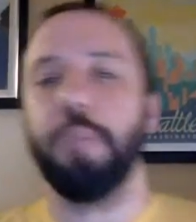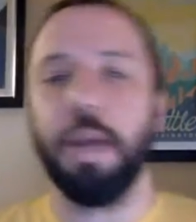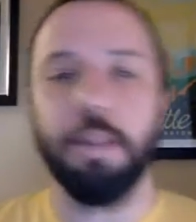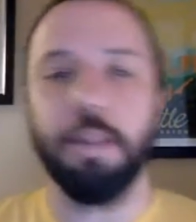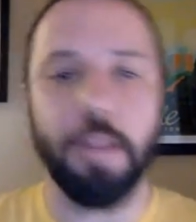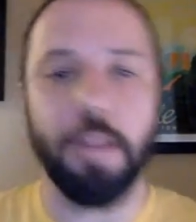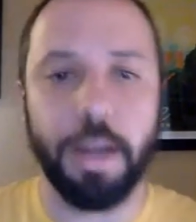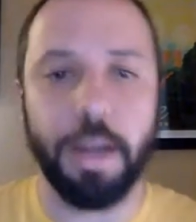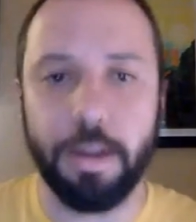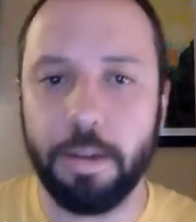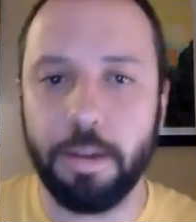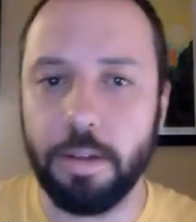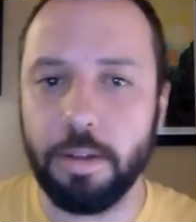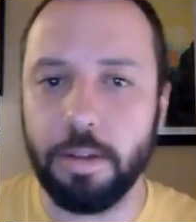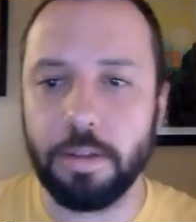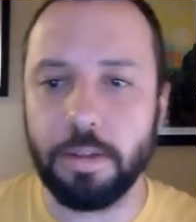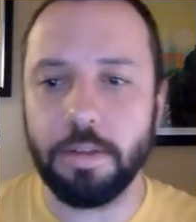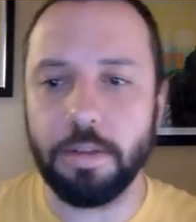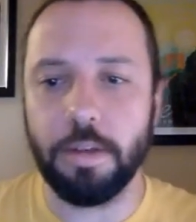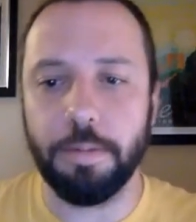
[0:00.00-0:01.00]
lighting. I look
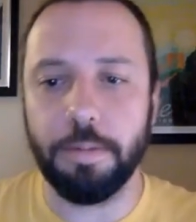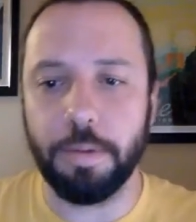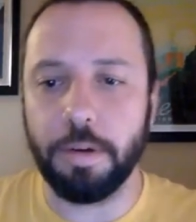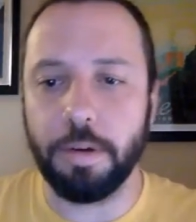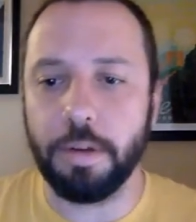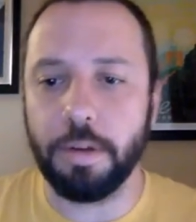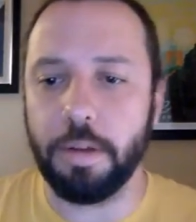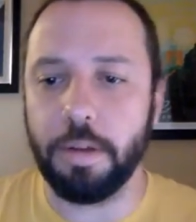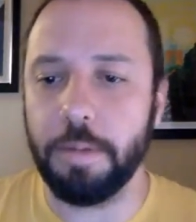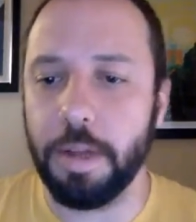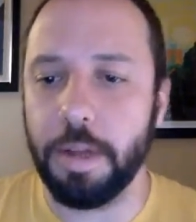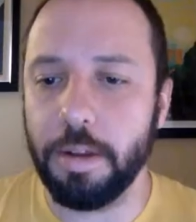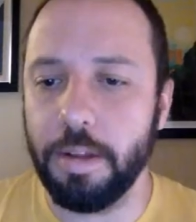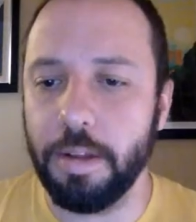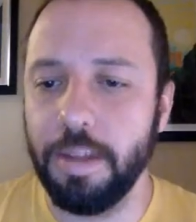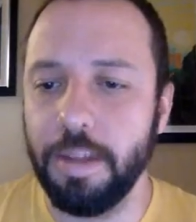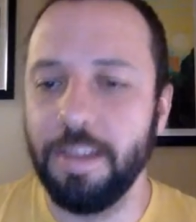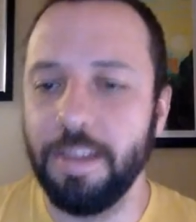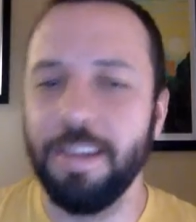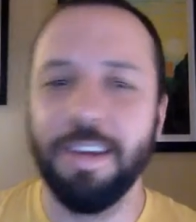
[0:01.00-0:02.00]
sunburned. I'm not
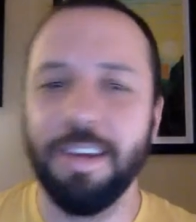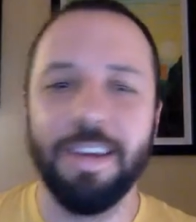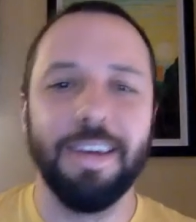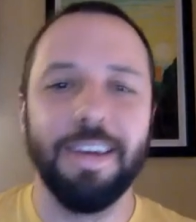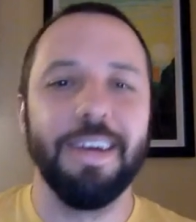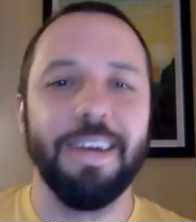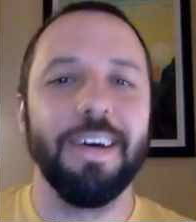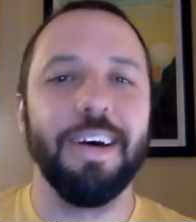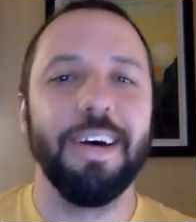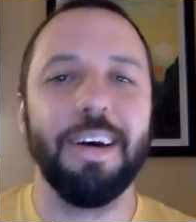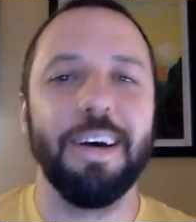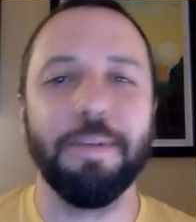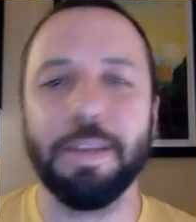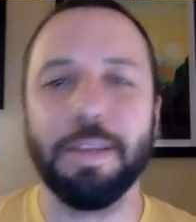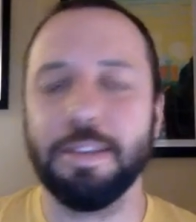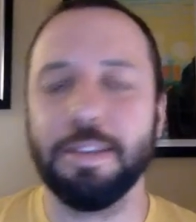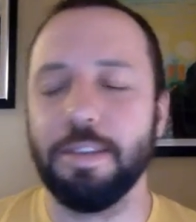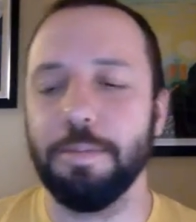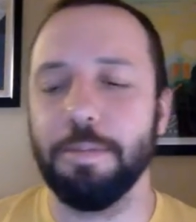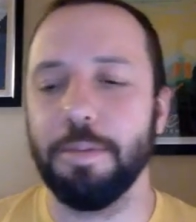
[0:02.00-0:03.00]

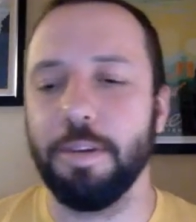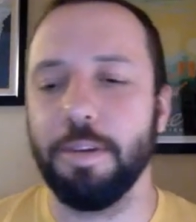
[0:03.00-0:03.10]
sunburned.